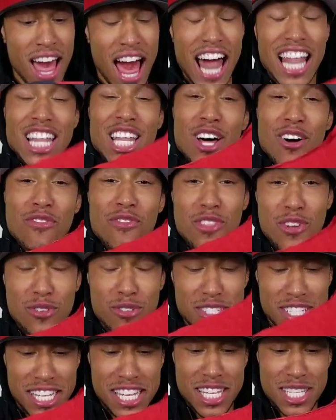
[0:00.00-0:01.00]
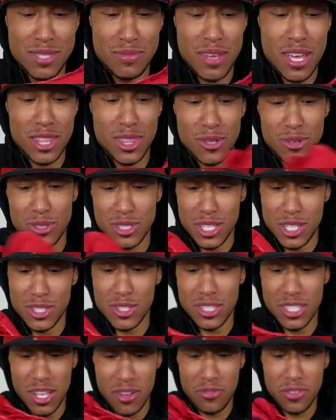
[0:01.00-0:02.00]
I love 13's, man. 13's
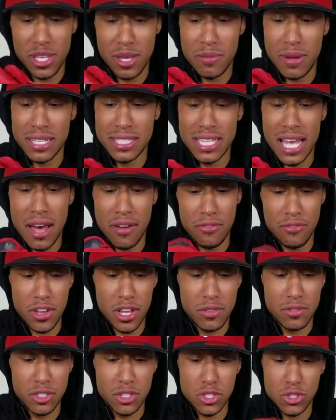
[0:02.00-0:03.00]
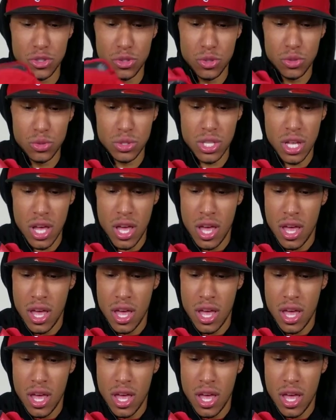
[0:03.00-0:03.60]
are definitely in my top favorite shoes.